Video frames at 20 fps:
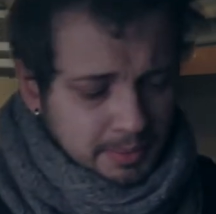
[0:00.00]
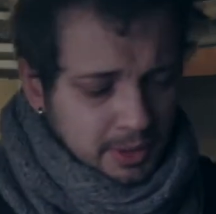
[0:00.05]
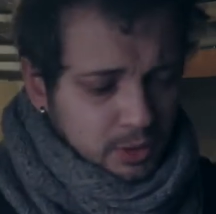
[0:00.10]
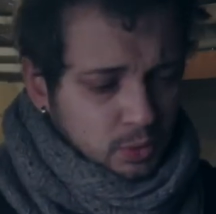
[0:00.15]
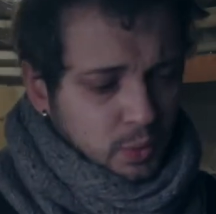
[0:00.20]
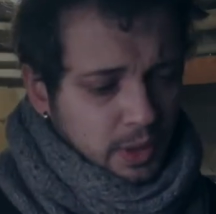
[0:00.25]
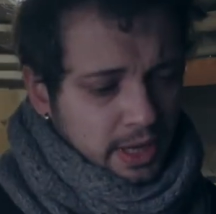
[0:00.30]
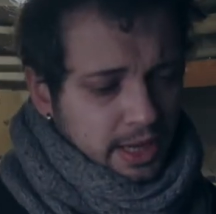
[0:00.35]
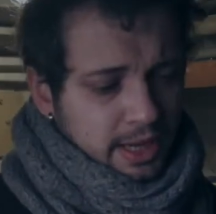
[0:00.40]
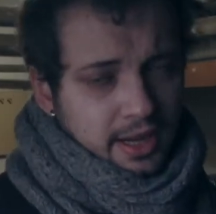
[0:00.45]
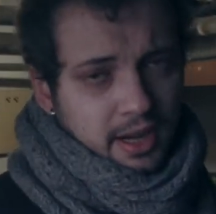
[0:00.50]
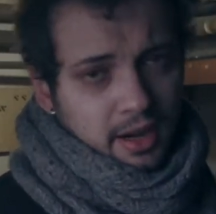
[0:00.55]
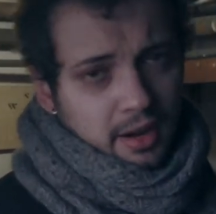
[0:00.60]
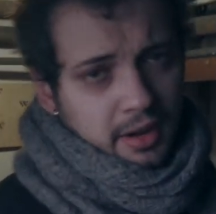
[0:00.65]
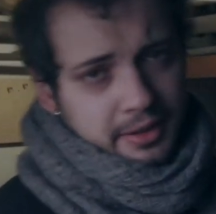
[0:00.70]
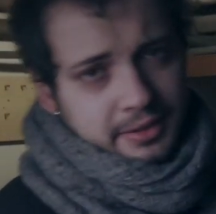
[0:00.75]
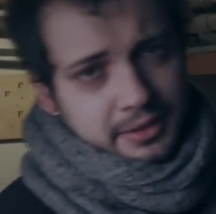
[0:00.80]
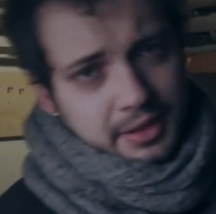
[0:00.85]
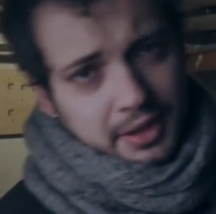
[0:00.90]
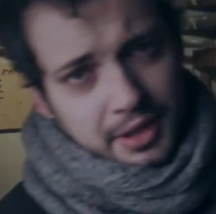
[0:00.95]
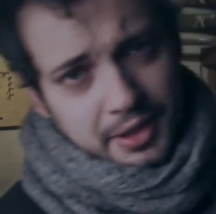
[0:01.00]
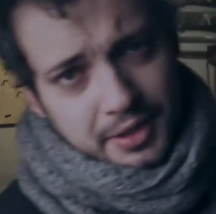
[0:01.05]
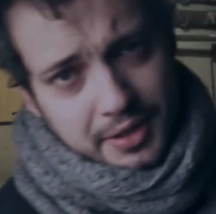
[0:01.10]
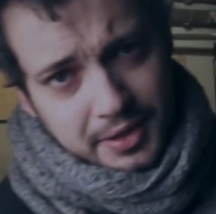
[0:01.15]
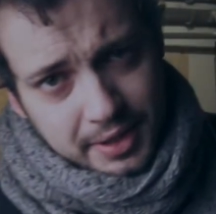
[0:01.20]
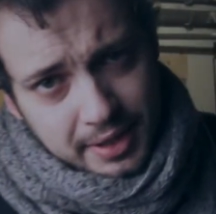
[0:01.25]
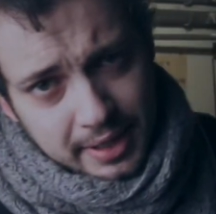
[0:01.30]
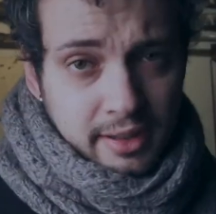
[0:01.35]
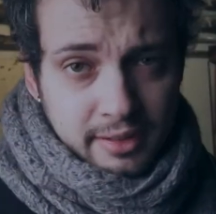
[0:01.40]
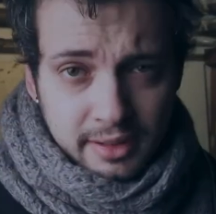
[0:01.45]
between
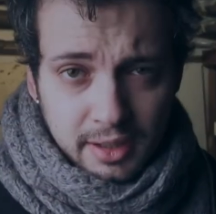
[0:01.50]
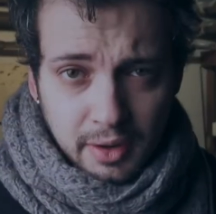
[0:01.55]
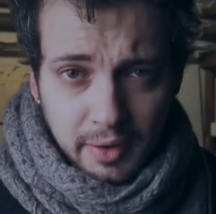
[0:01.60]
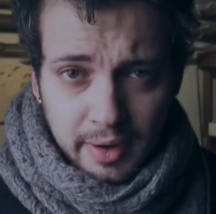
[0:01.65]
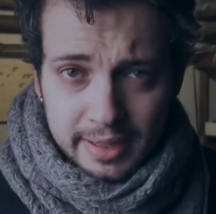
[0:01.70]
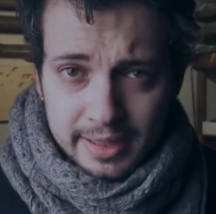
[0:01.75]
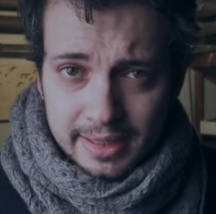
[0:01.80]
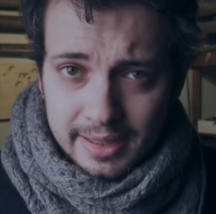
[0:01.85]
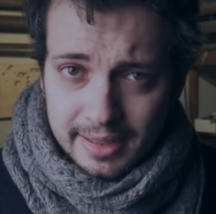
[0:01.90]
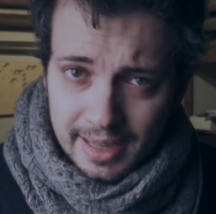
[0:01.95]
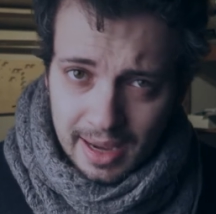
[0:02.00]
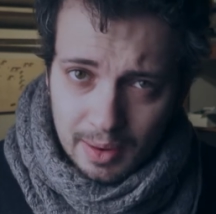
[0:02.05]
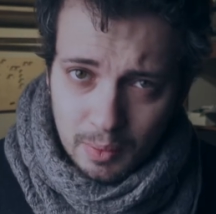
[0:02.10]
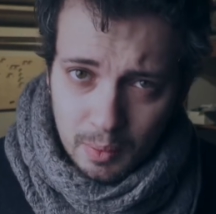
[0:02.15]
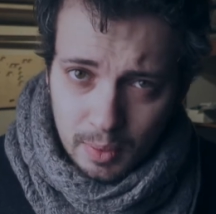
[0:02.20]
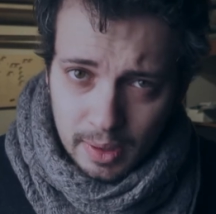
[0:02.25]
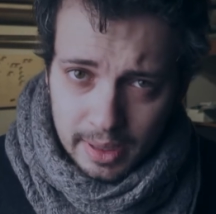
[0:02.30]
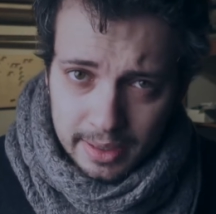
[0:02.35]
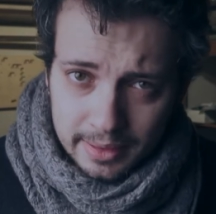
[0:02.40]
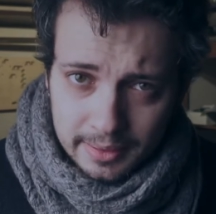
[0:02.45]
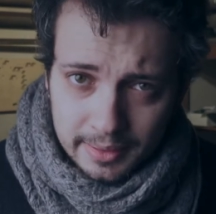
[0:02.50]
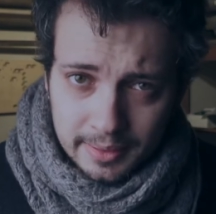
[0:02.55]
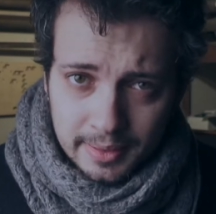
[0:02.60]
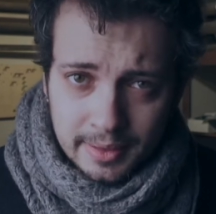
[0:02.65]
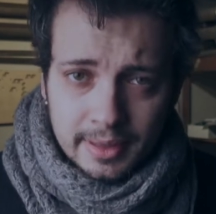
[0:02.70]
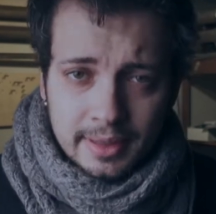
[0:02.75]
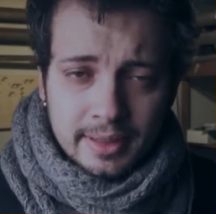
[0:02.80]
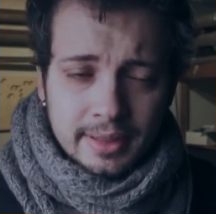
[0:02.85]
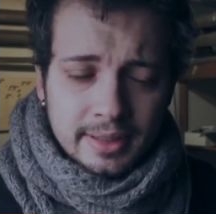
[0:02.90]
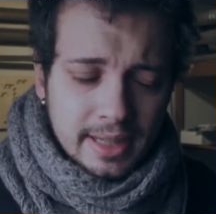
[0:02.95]
characters. There is
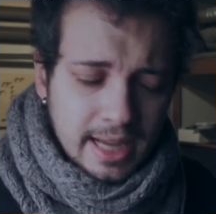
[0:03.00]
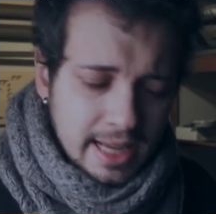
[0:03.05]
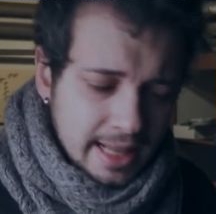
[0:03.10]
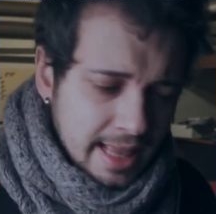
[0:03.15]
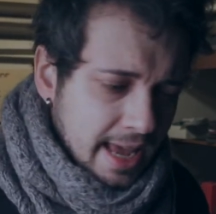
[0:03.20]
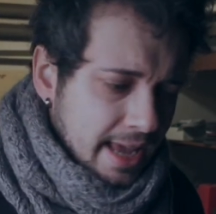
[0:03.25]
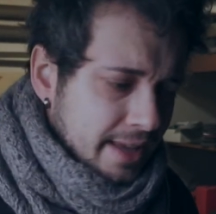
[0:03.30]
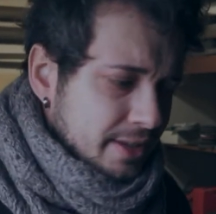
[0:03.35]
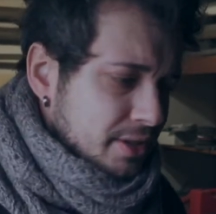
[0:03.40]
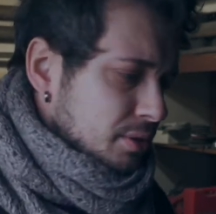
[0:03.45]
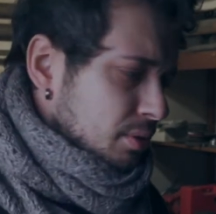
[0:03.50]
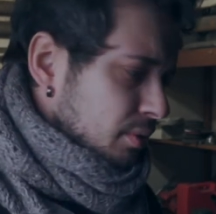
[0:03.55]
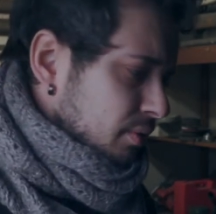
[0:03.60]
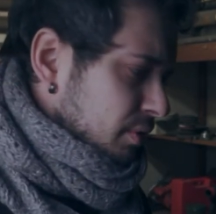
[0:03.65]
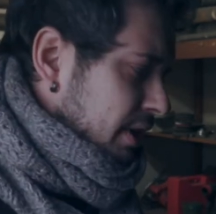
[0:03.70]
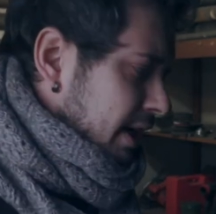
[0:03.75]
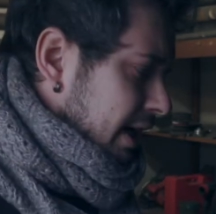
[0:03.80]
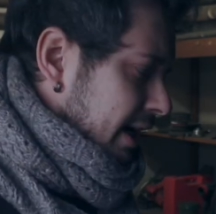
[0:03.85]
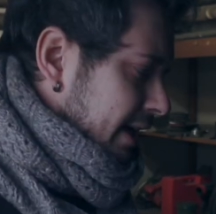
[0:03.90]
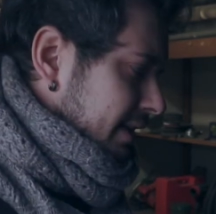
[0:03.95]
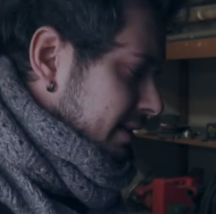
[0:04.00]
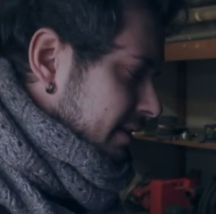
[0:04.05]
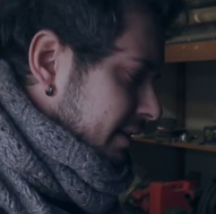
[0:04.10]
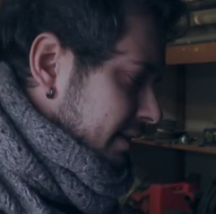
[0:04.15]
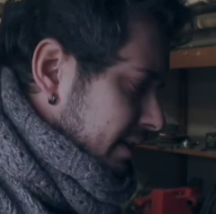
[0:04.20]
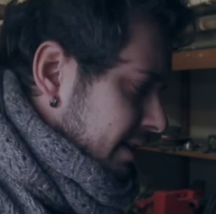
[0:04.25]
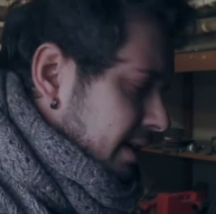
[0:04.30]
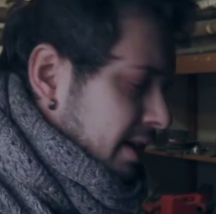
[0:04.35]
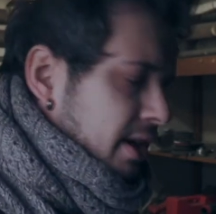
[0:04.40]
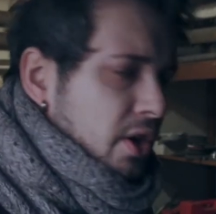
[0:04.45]
someone that has to write
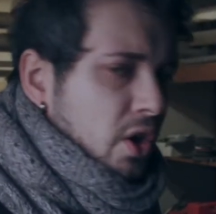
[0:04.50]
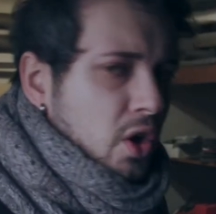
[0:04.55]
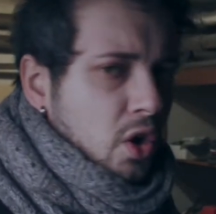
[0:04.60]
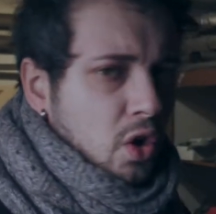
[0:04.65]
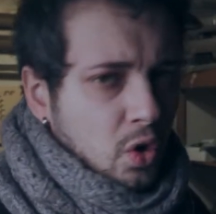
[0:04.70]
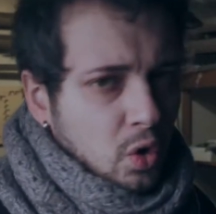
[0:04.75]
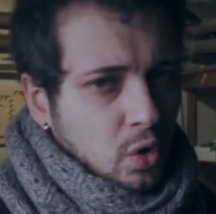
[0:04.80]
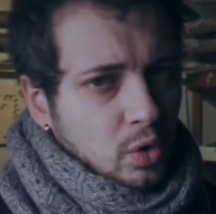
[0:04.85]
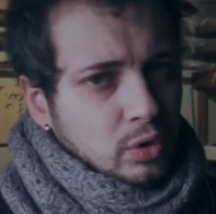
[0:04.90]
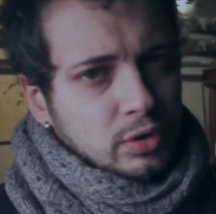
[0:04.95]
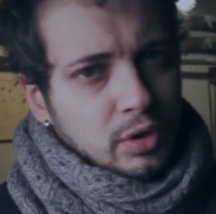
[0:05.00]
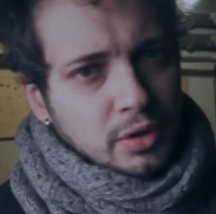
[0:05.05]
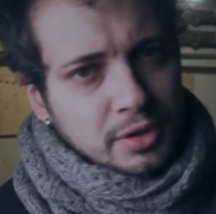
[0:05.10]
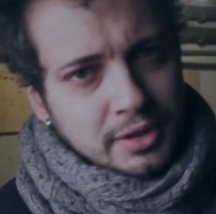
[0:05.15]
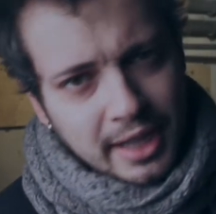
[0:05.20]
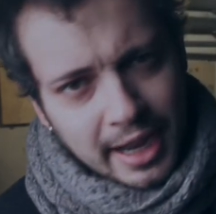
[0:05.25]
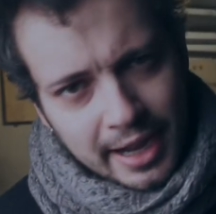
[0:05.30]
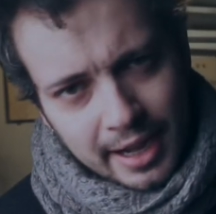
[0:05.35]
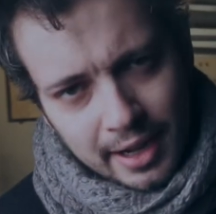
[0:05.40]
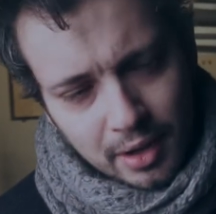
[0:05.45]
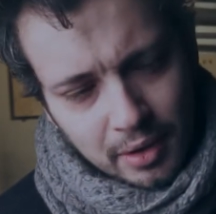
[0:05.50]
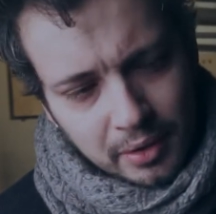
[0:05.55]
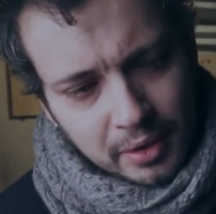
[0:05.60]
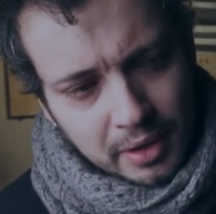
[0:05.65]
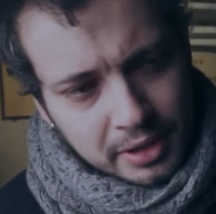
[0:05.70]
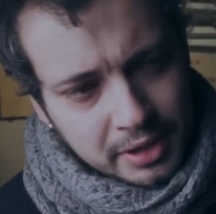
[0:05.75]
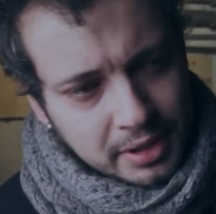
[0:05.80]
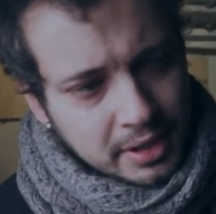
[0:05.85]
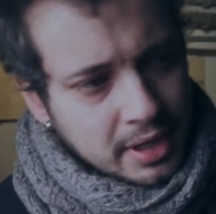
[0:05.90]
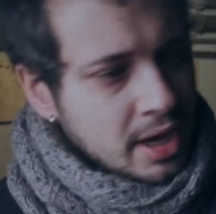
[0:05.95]
all those
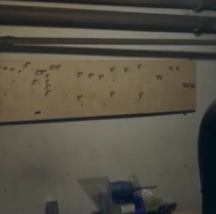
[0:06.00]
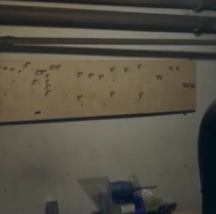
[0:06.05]
dialogues.